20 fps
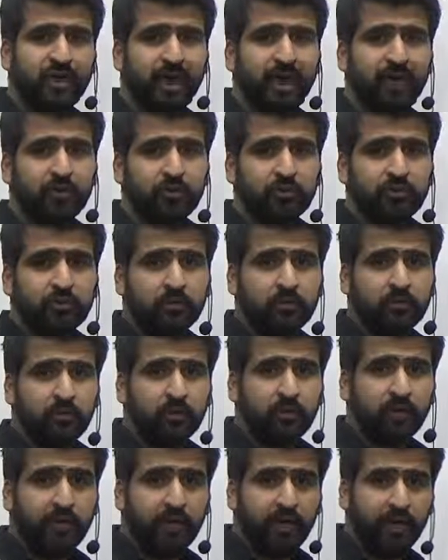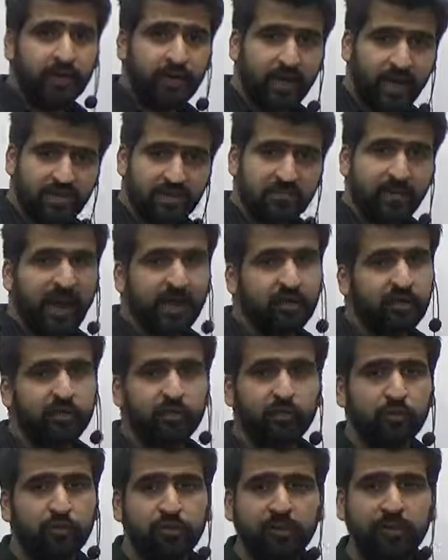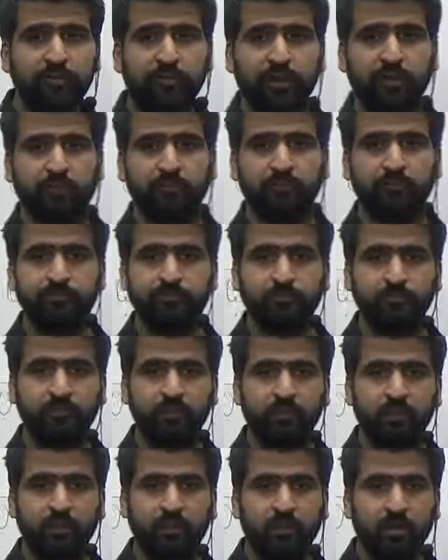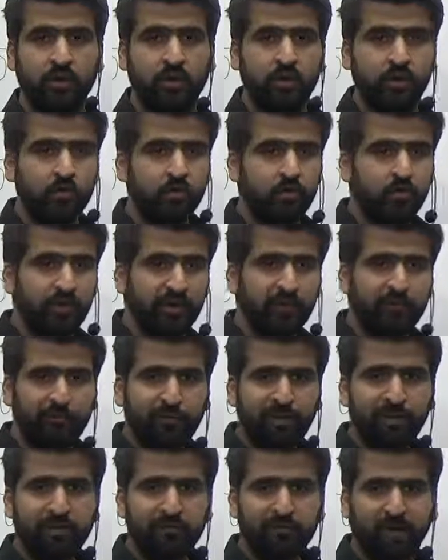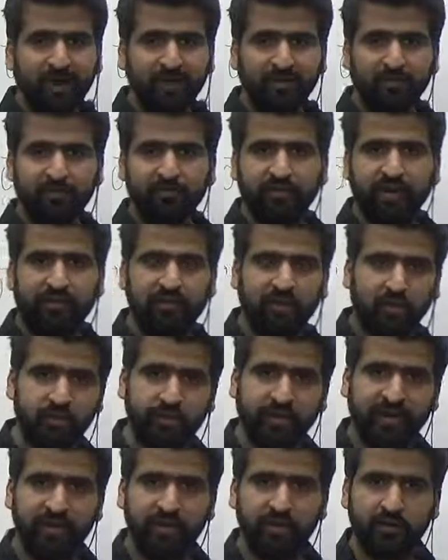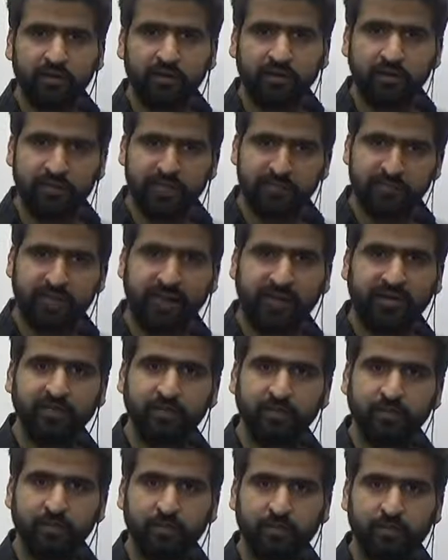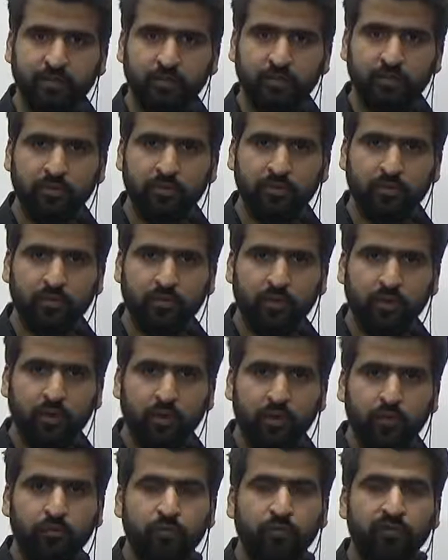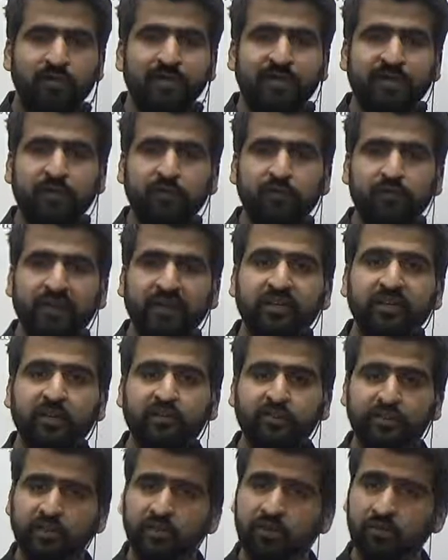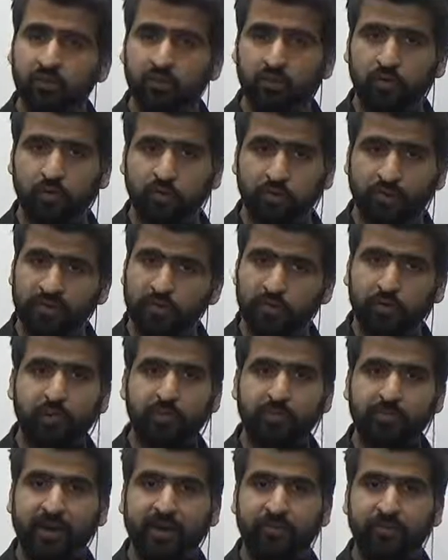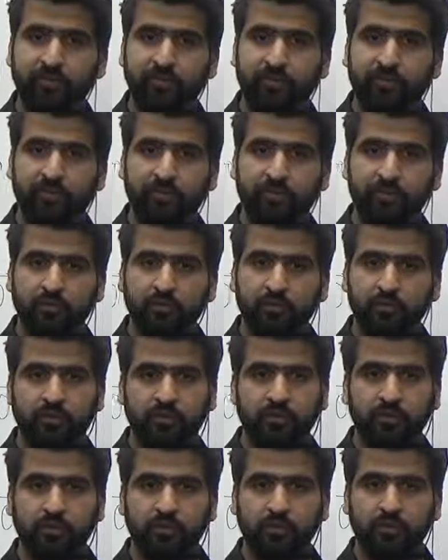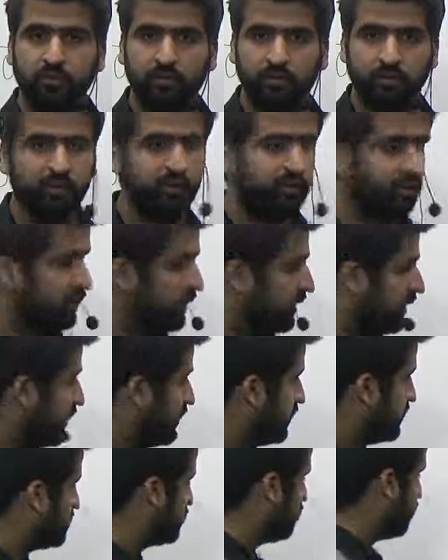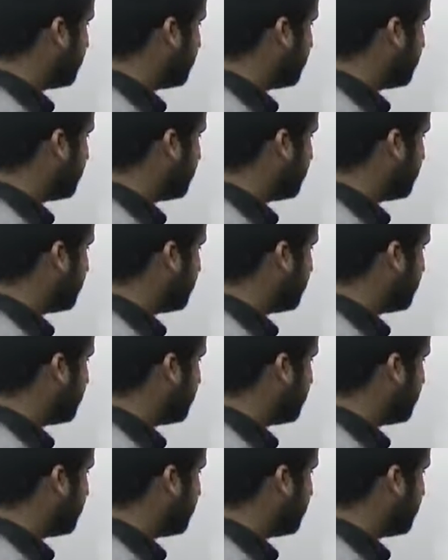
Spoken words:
that it has magnitude only 1. So if we divide the vector by its magnitude, we will get a vector with only unit magnitude, right? So